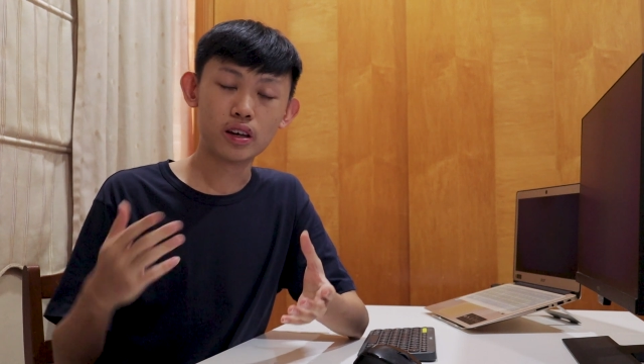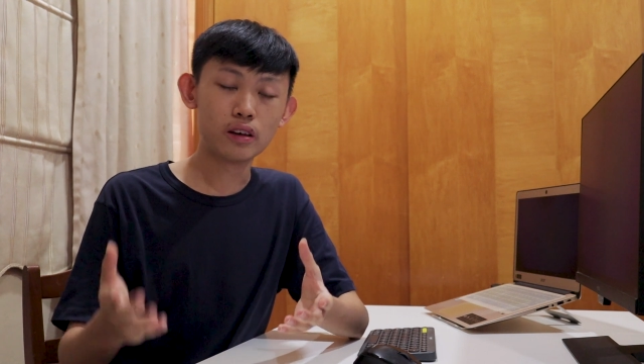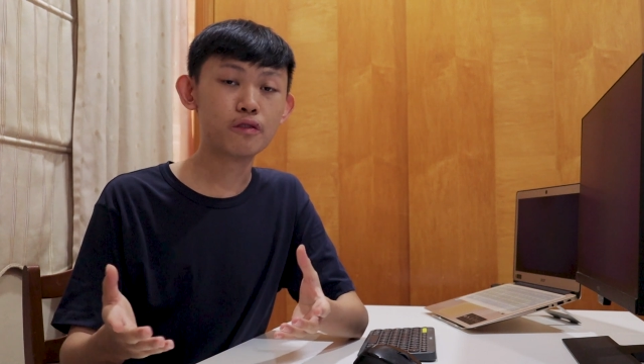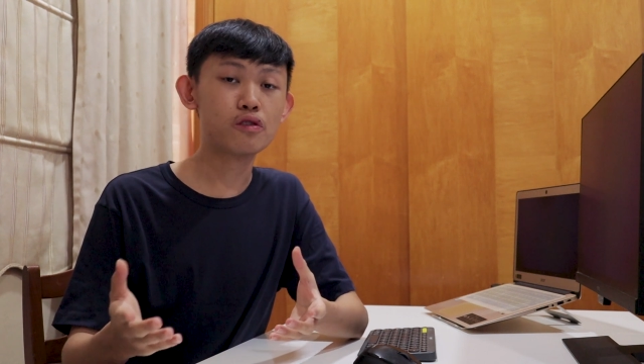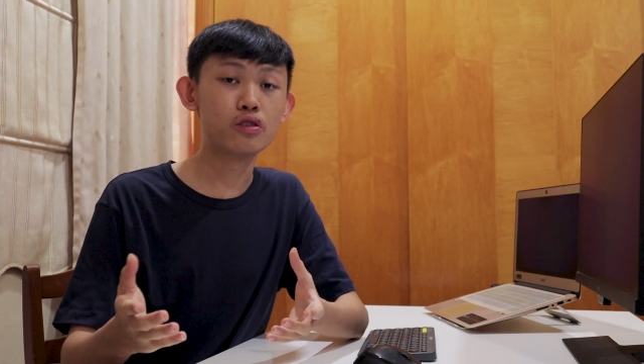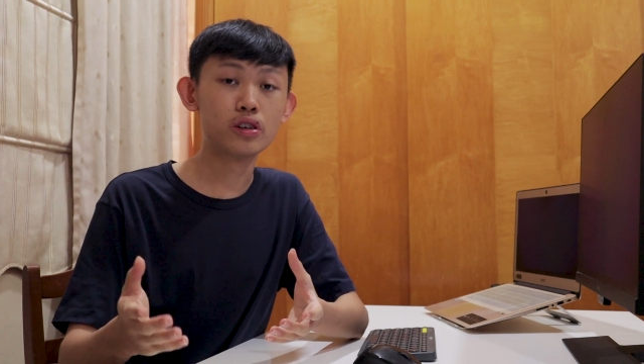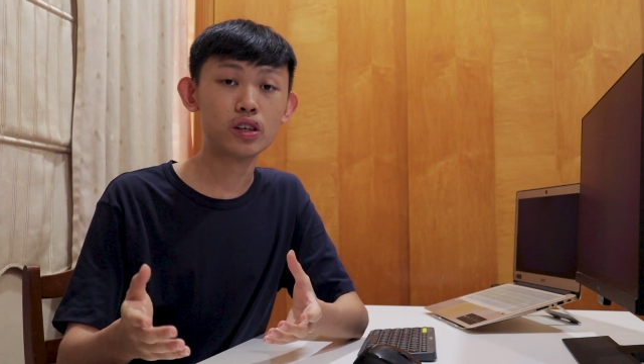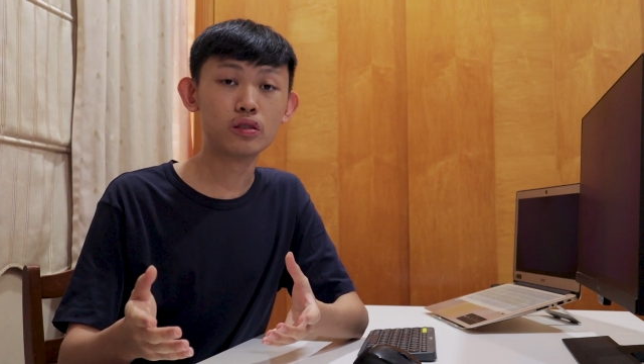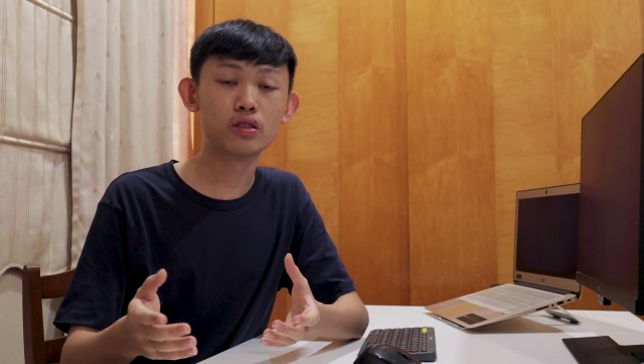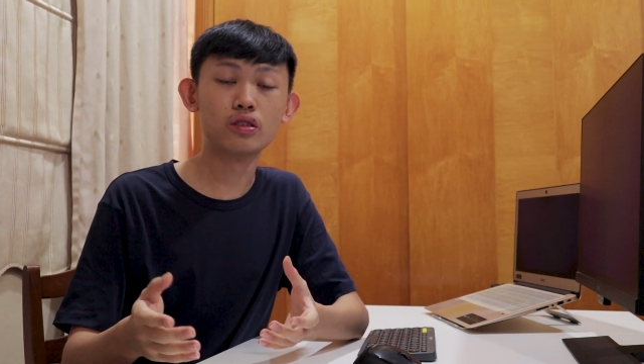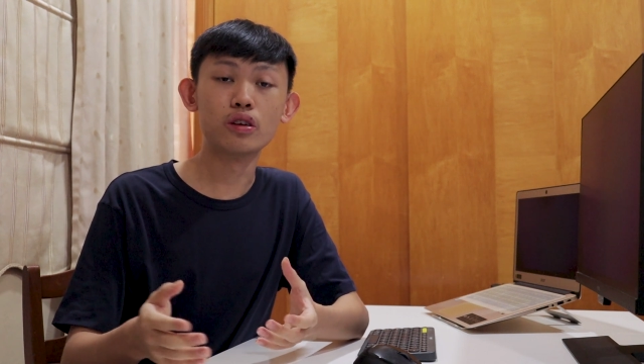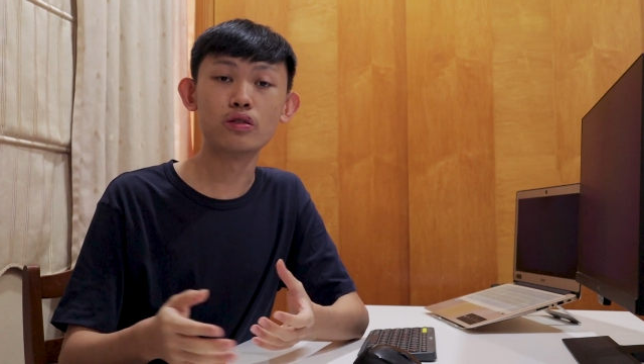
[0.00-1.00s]
If you're new
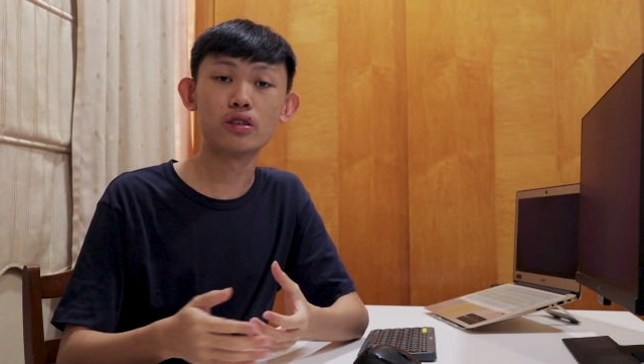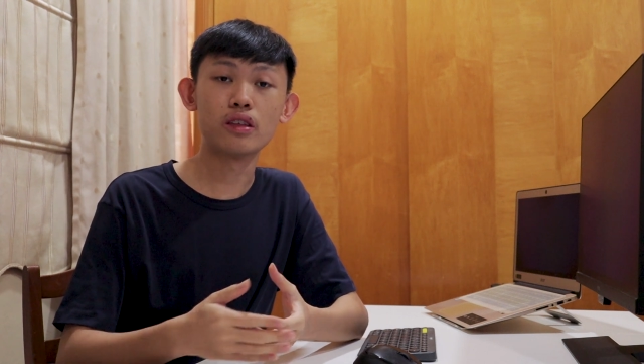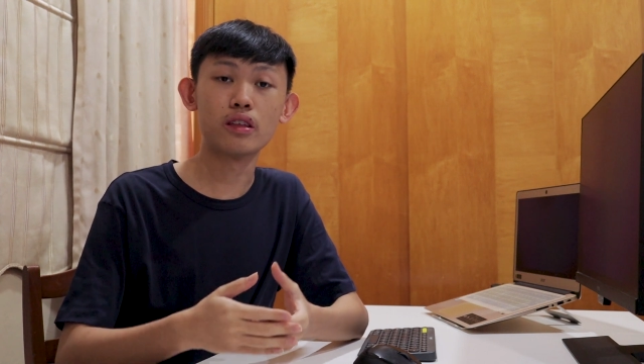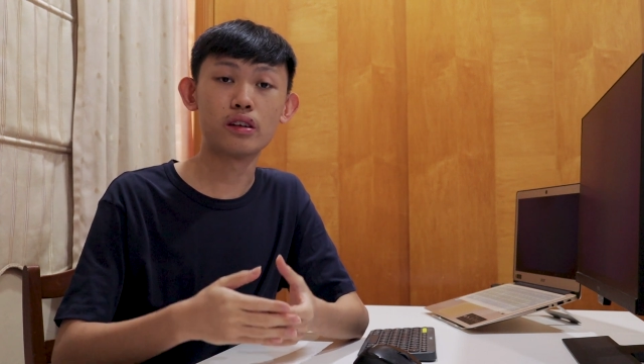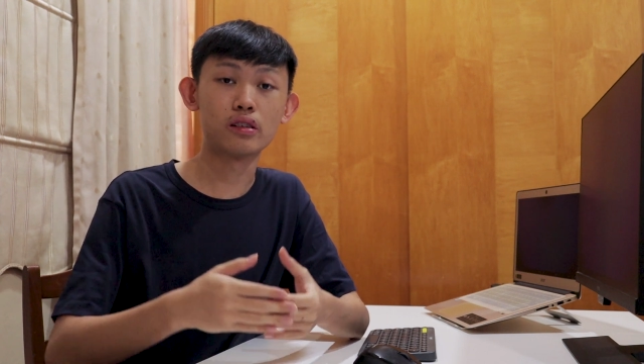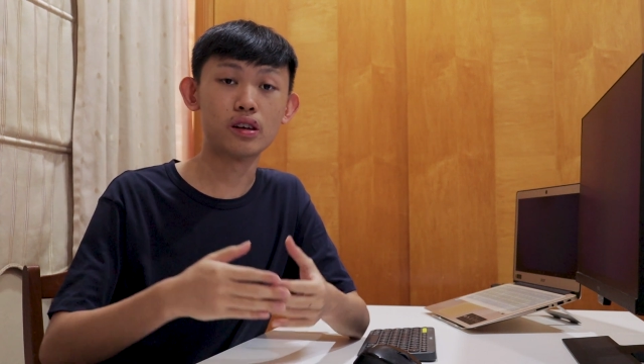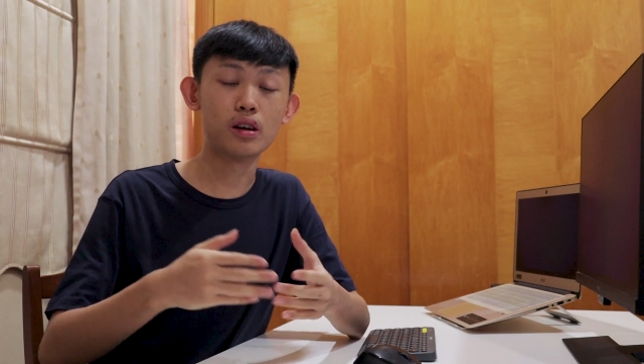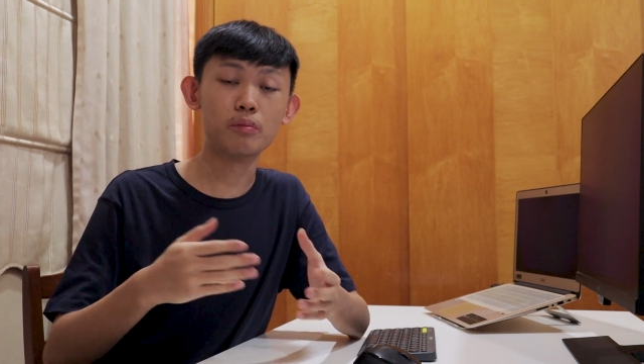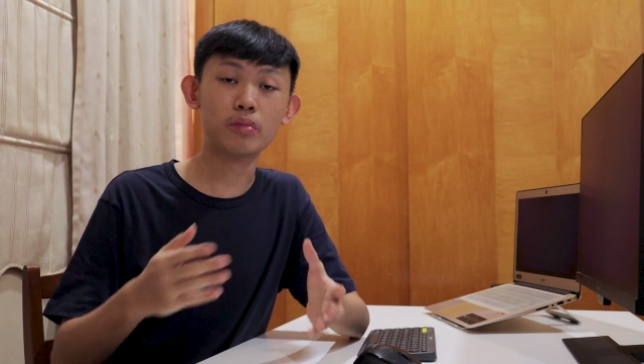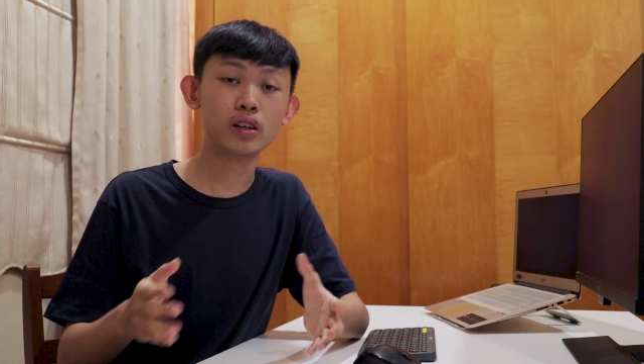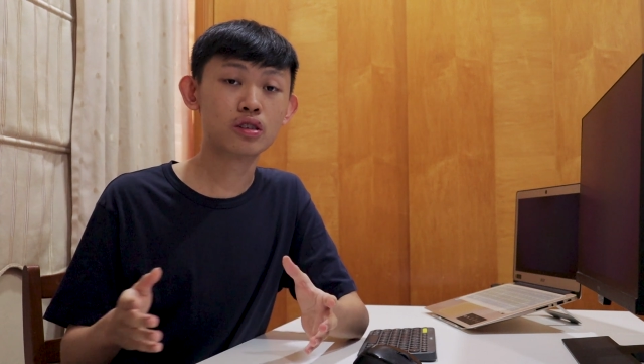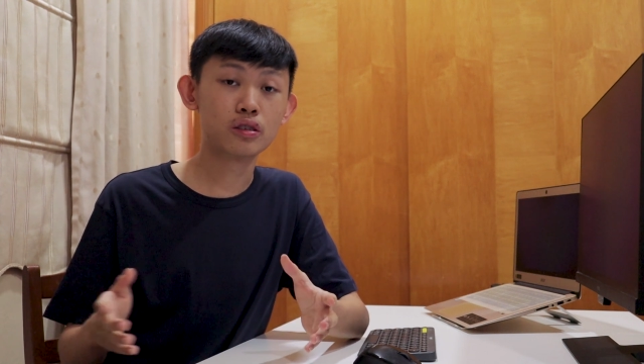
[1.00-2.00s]
to Notion, there are a
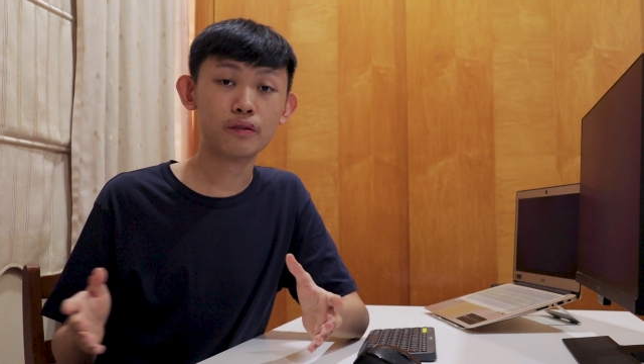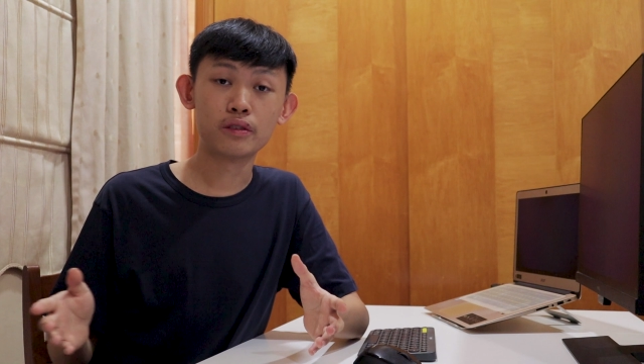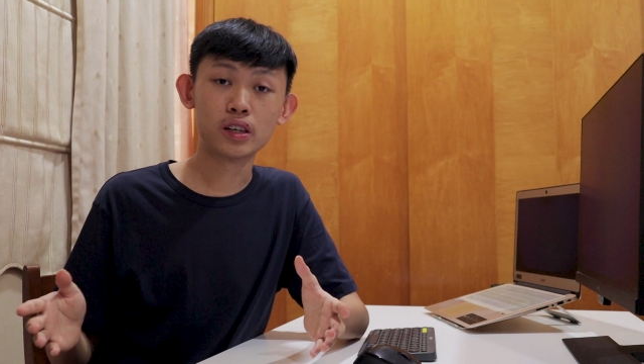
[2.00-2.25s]
bunch of